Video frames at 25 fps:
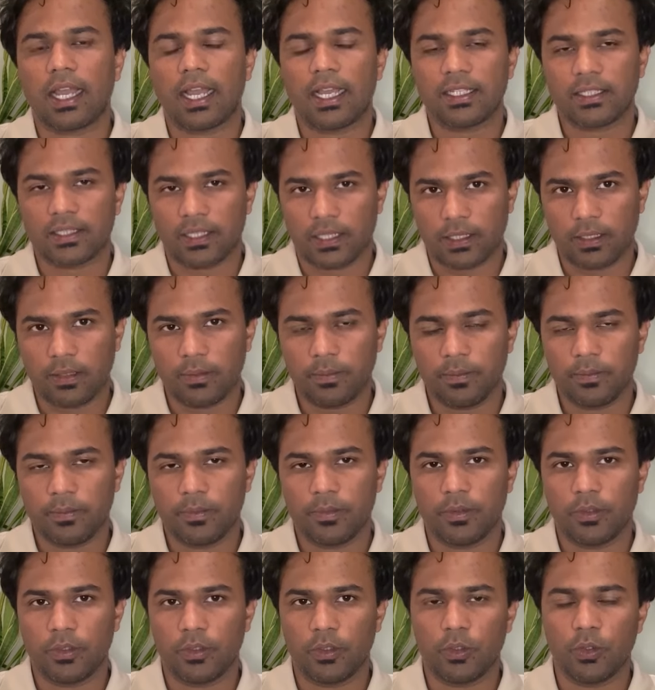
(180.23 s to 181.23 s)
eye checkup,
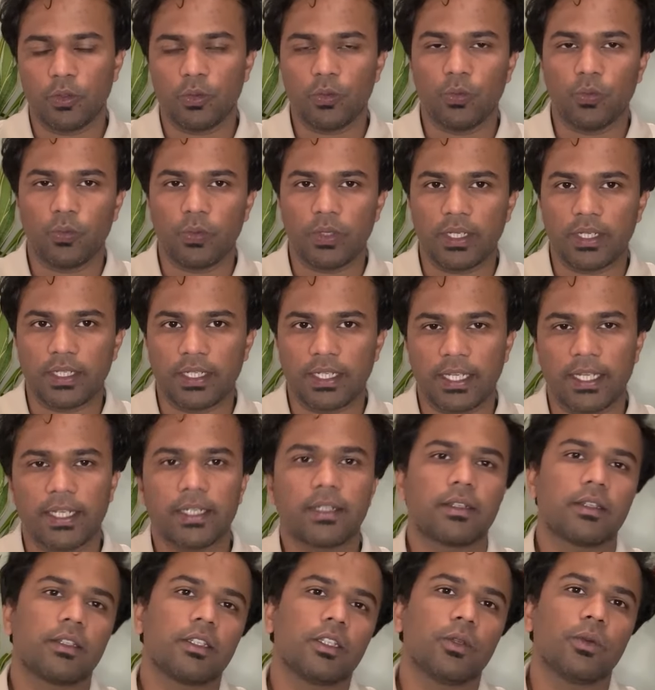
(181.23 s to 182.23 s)
you will
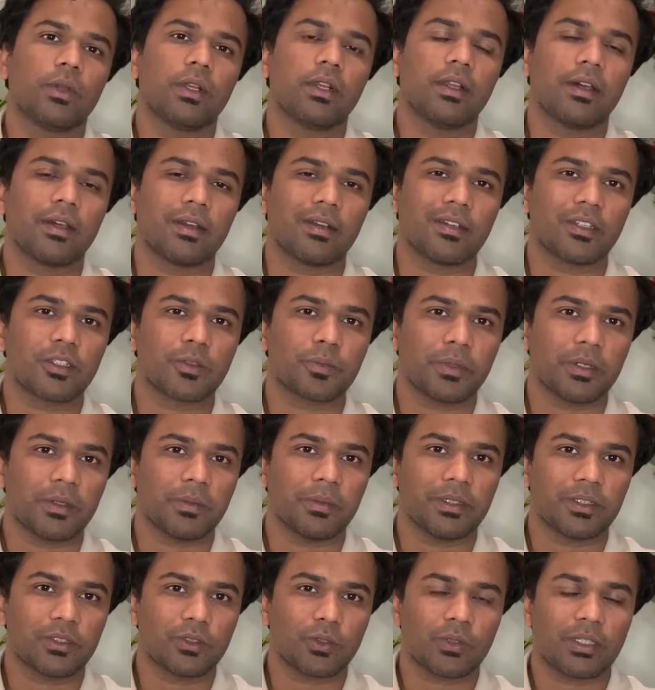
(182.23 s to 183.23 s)
get your learner's
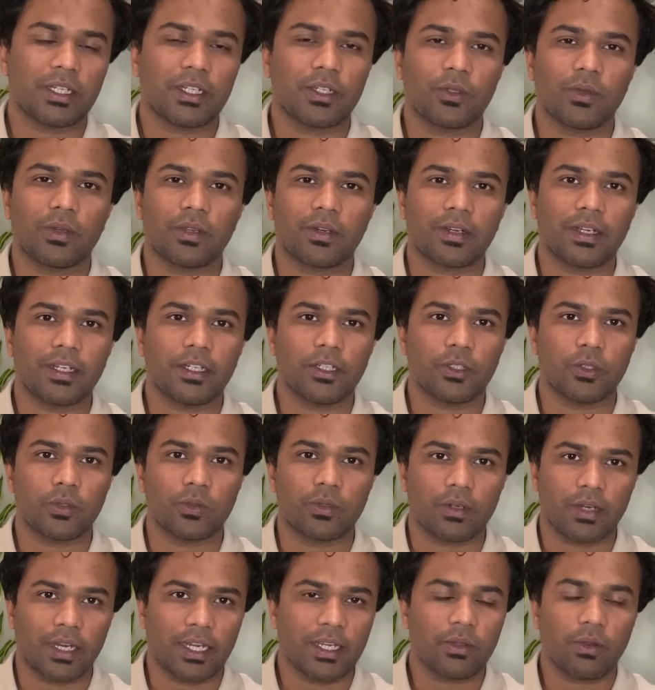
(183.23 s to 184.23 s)
permit so that you are ready to
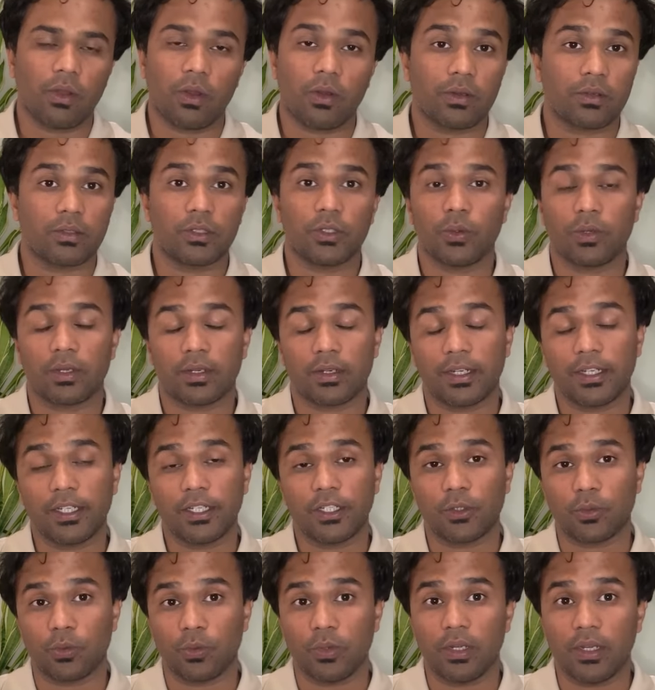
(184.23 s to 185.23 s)
drive or you are ready
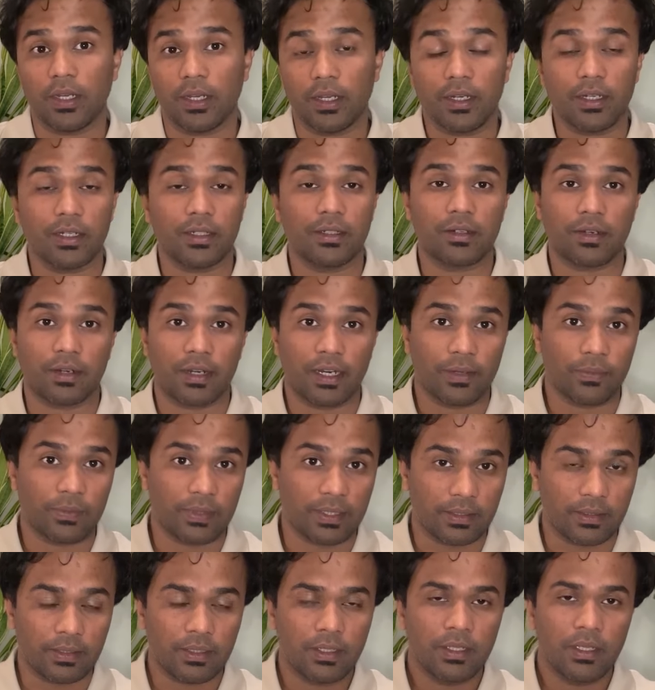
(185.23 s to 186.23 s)
to learn
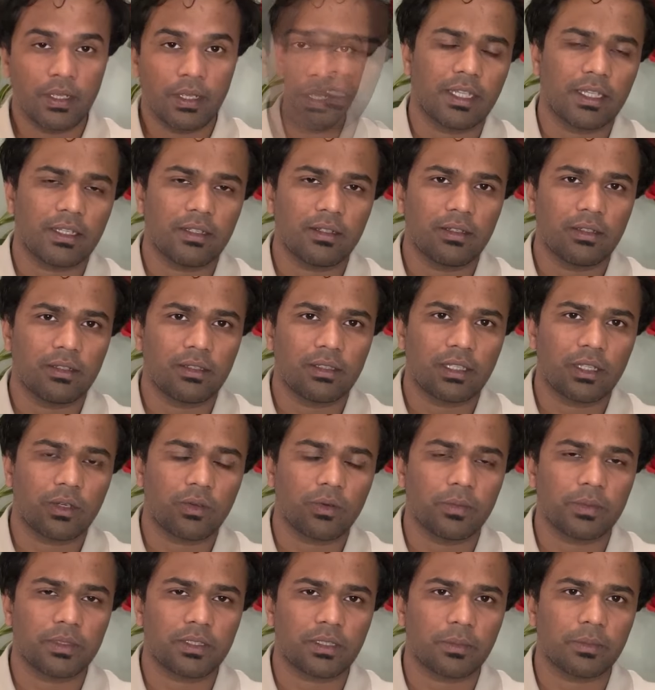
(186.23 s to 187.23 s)
driving. Then there
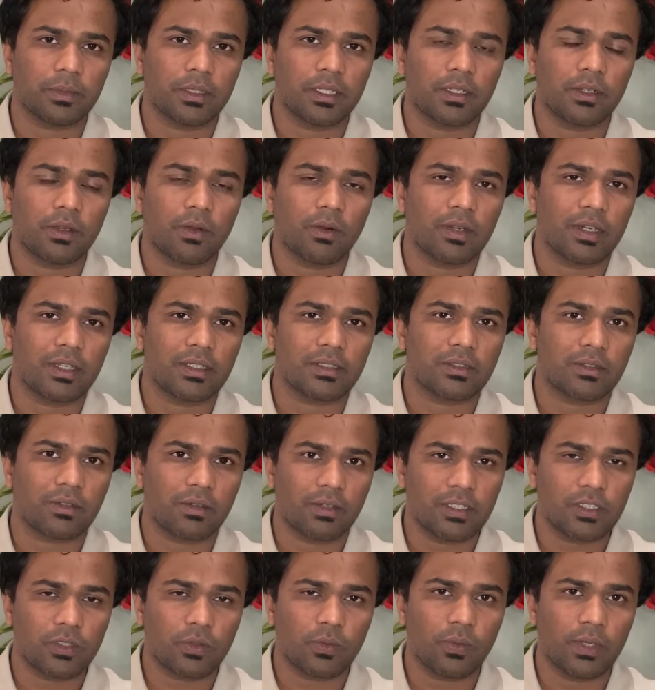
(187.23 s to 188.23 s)
will be something called as
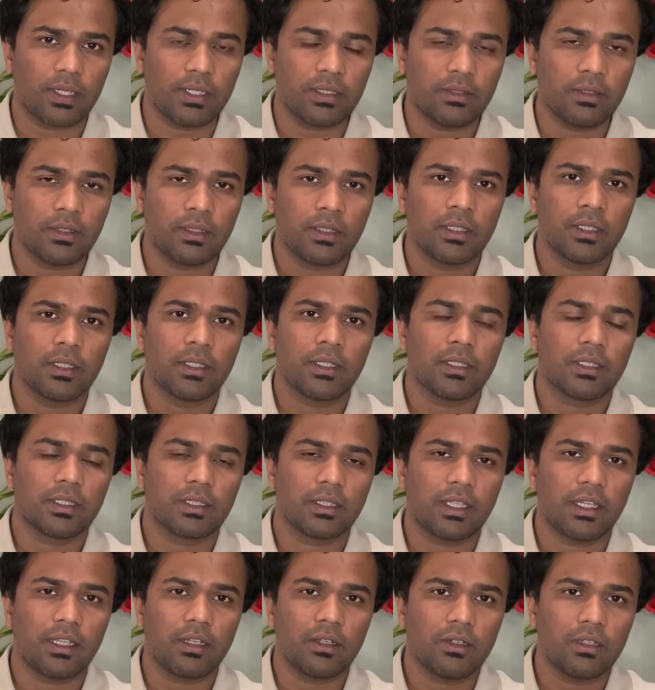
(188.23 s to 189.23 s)
risk 1,
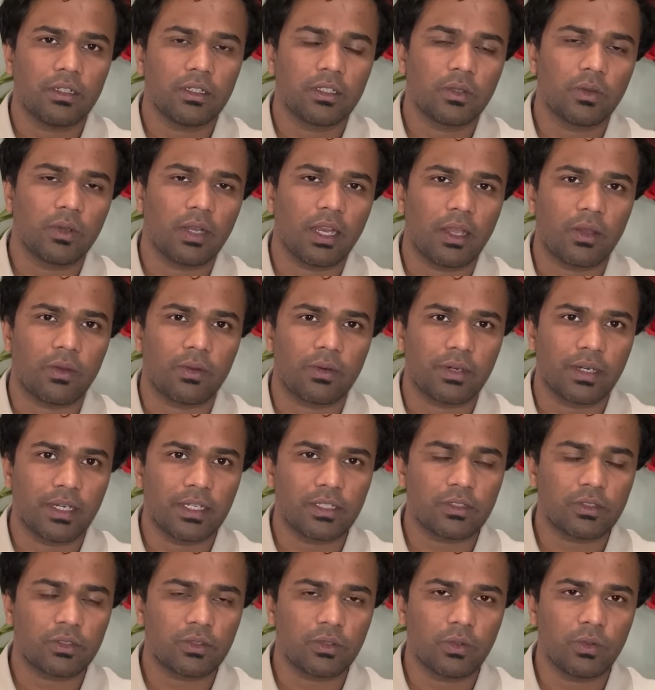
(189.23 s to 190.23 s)
then you will have
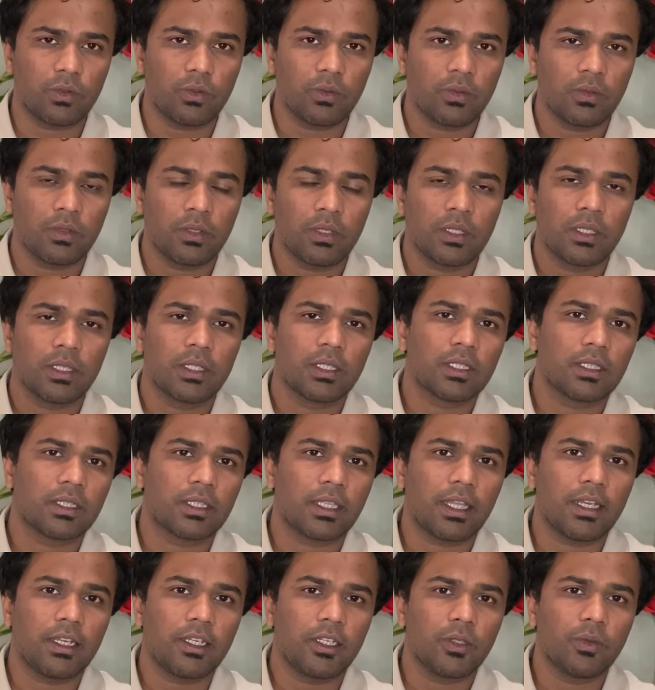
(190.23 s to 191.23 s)
risk 2,
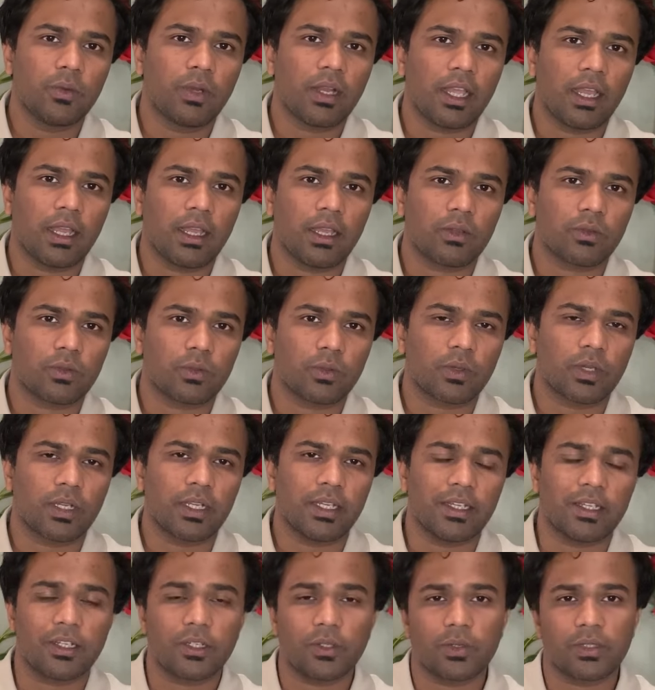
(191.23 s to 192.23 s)
then you will have to
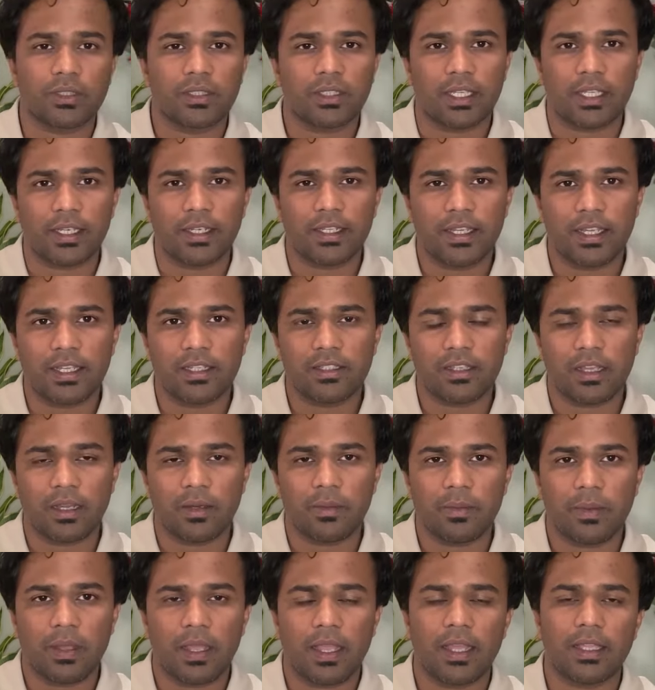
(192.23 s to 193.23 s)
clear your theory
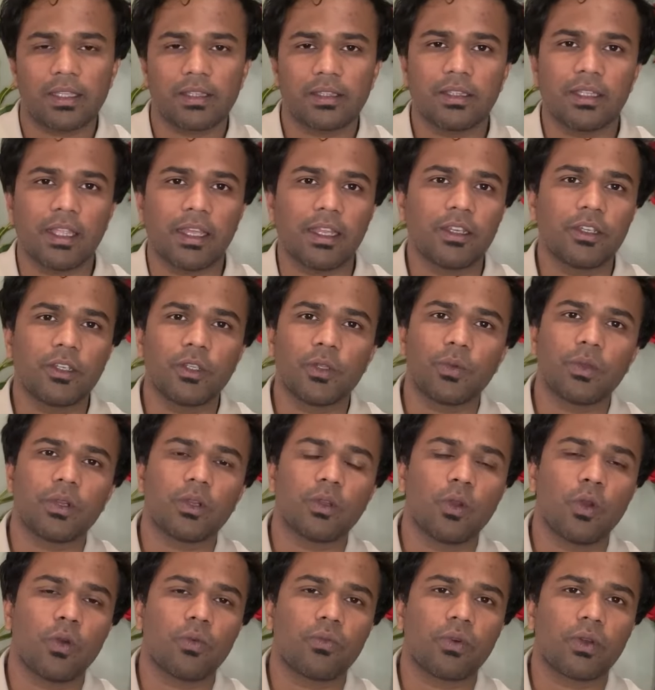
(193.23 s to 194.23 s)
exam and then you will
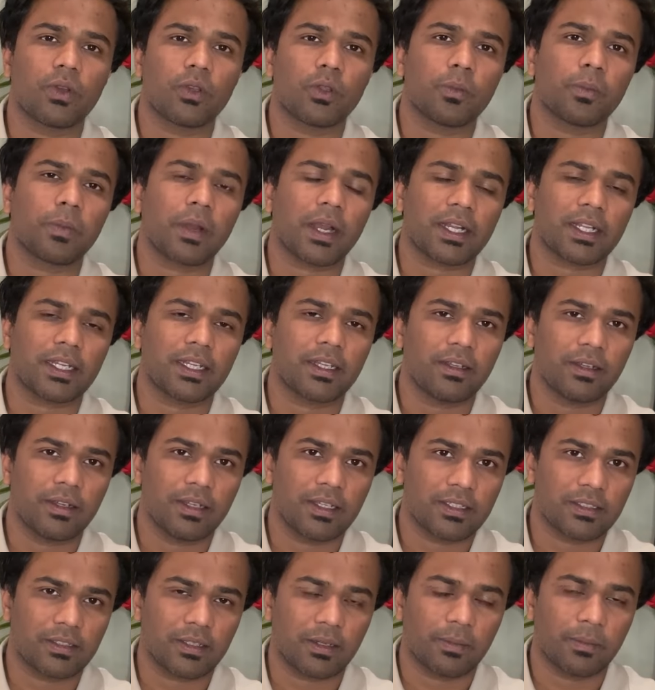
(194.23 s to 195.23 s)
go for your practical
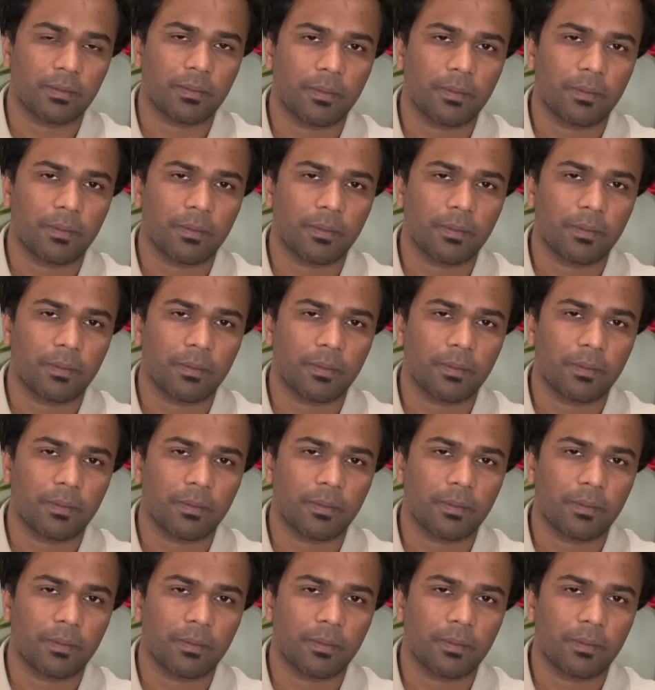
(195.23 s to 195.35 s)
exam.